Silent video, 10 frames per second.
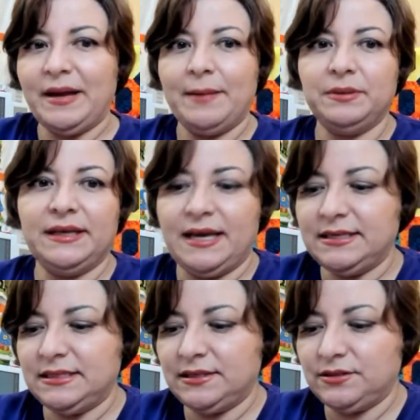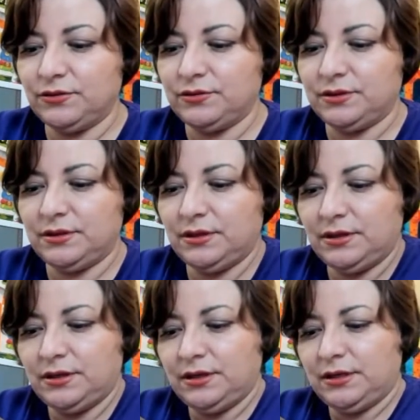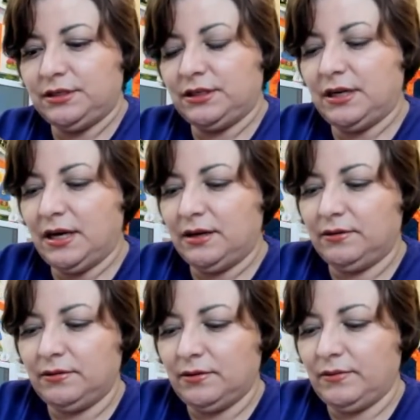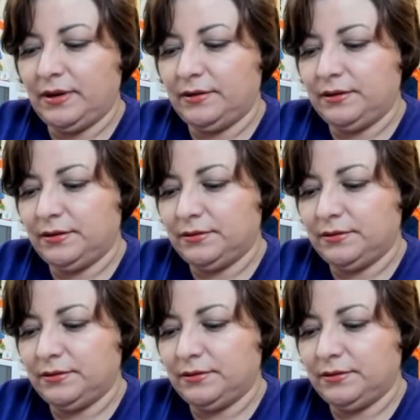applique scissors to cut around here.